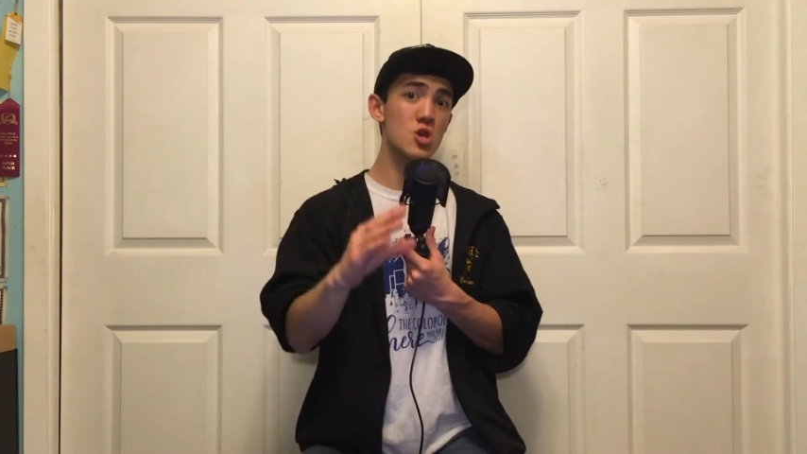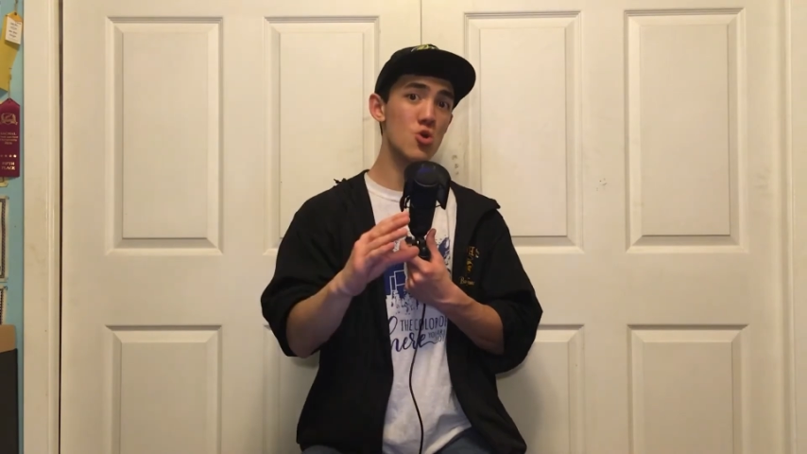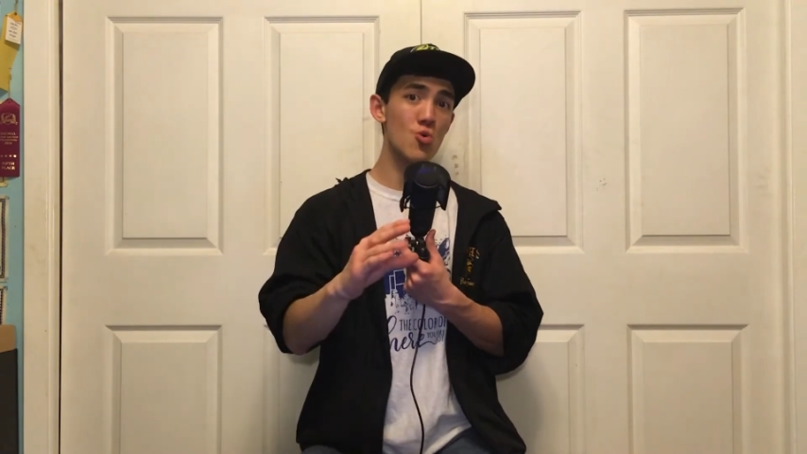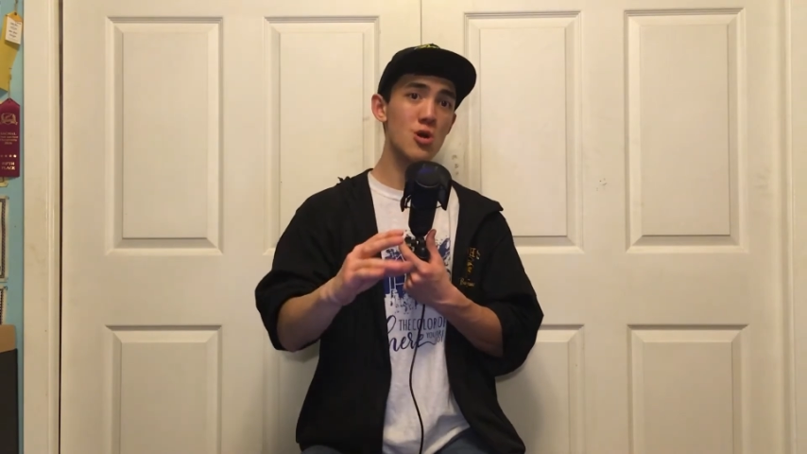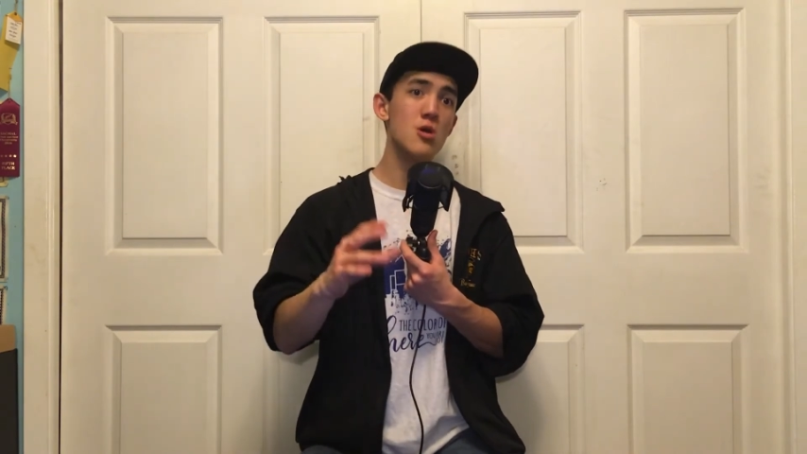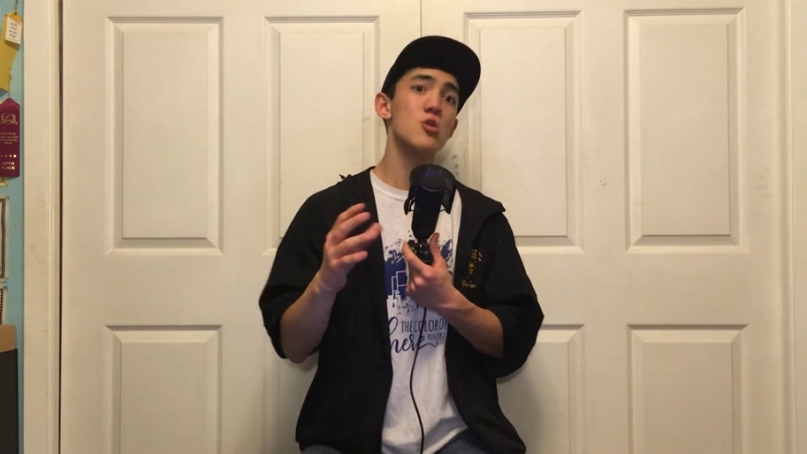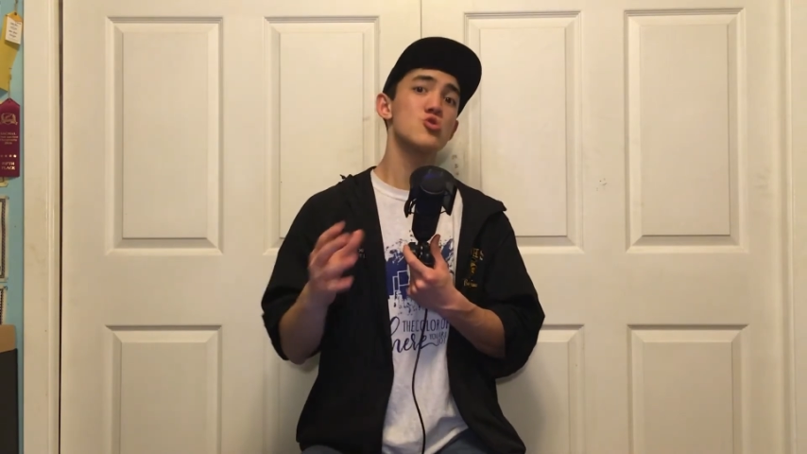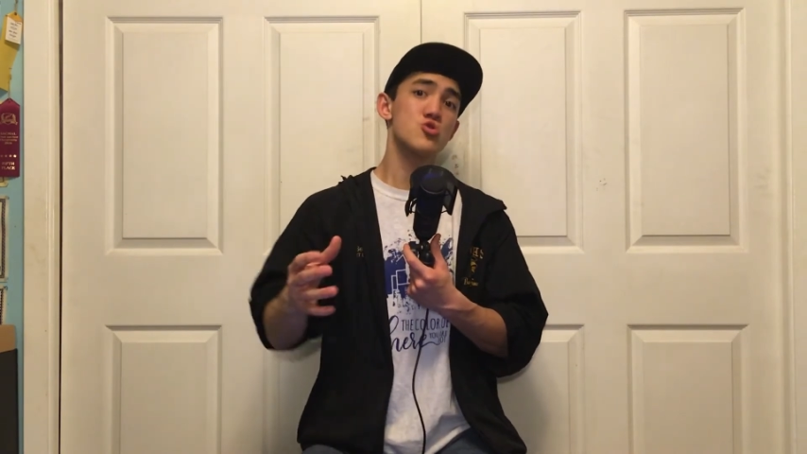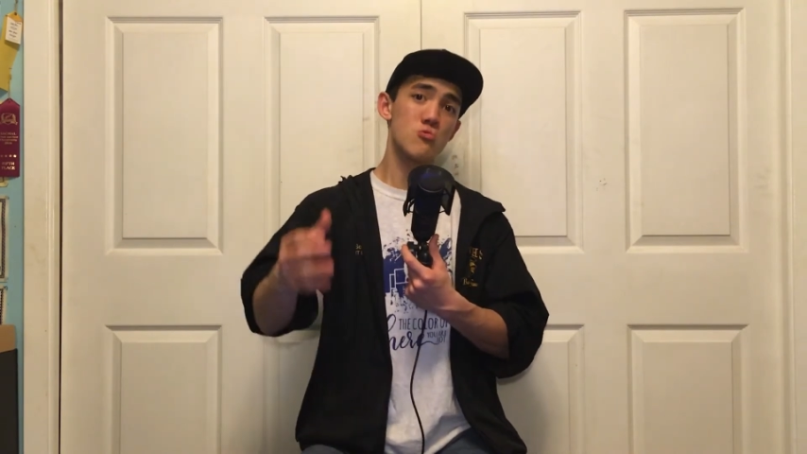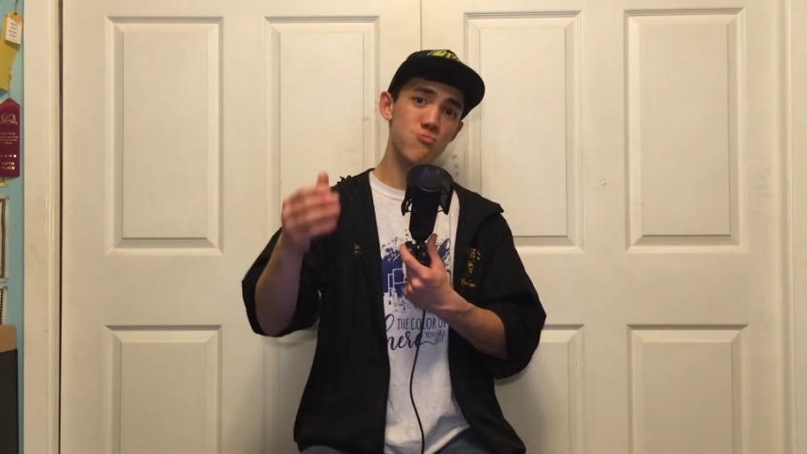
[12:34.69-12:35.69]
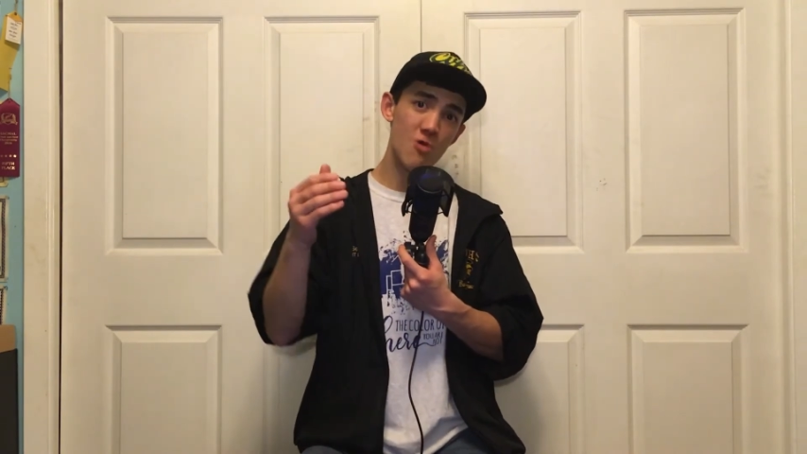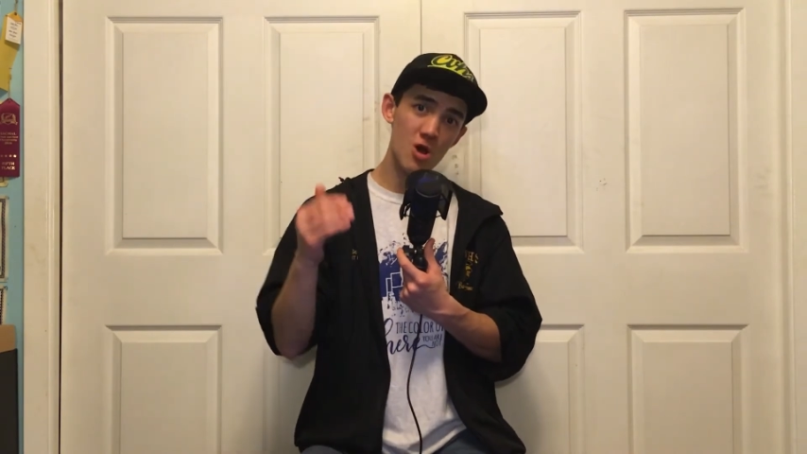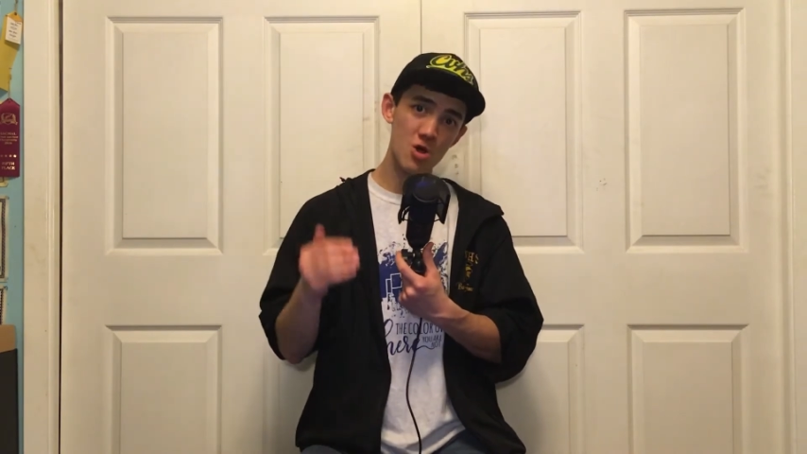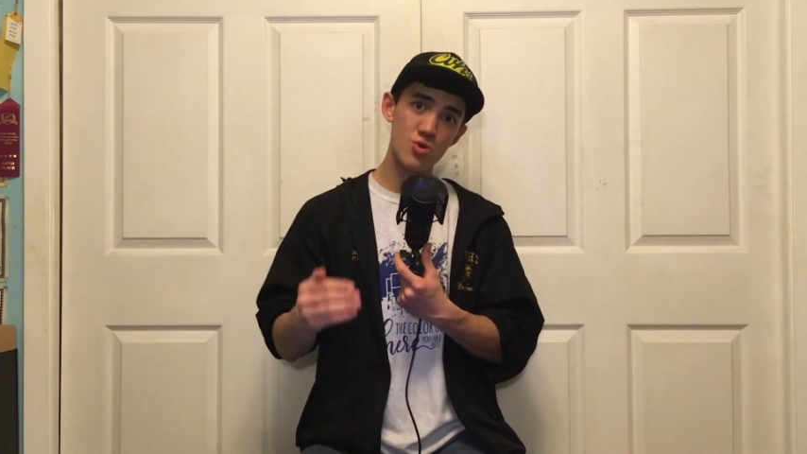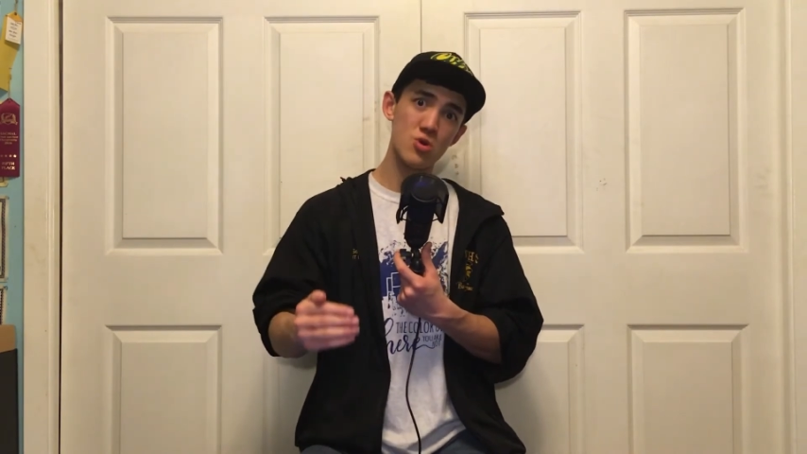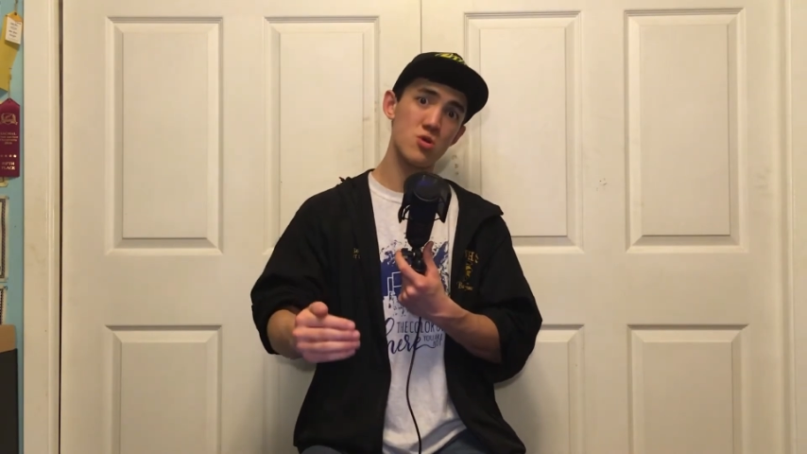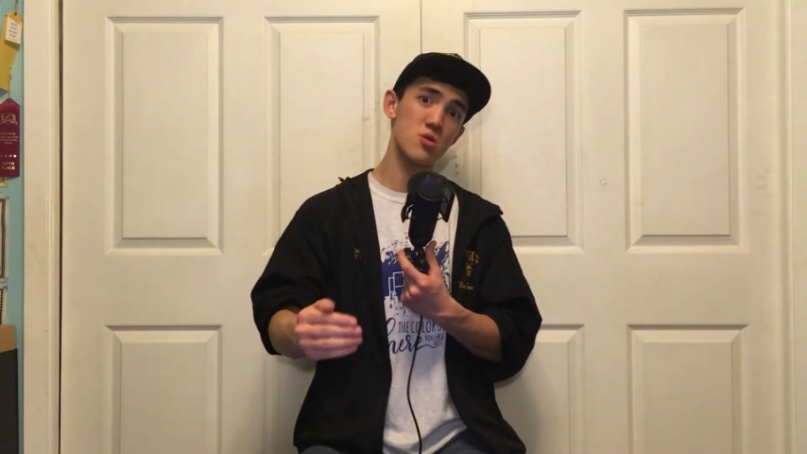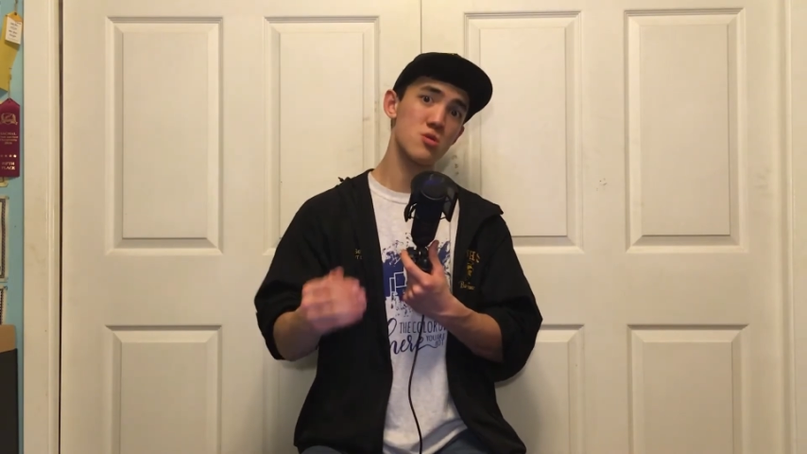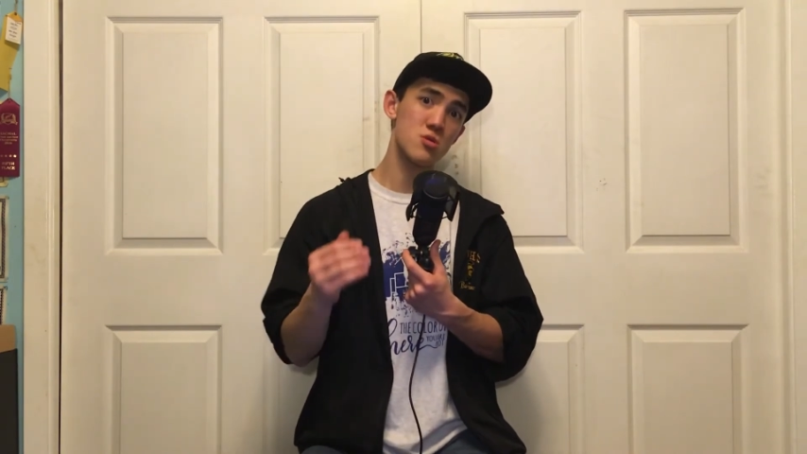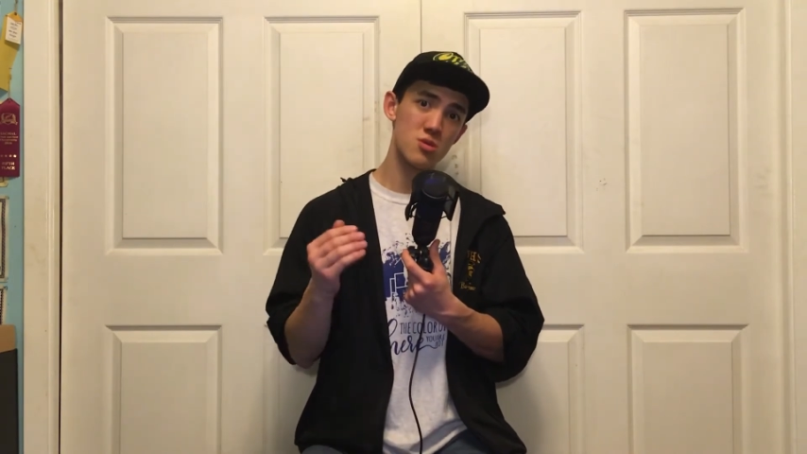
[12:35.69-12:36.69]
you should follow
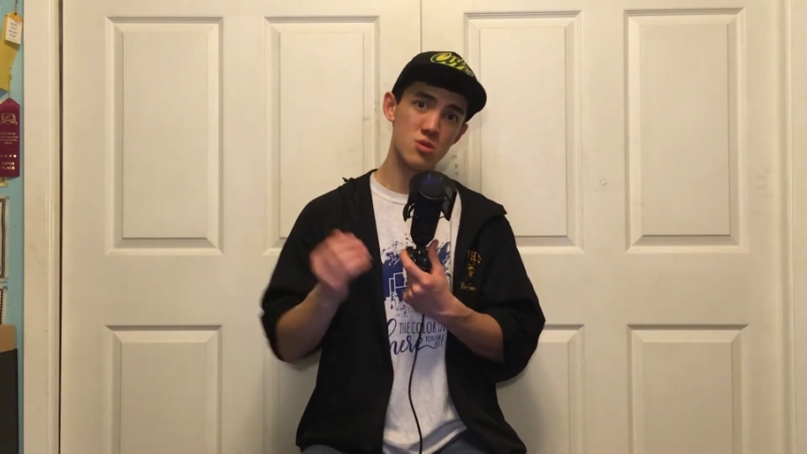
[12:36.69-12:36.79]
your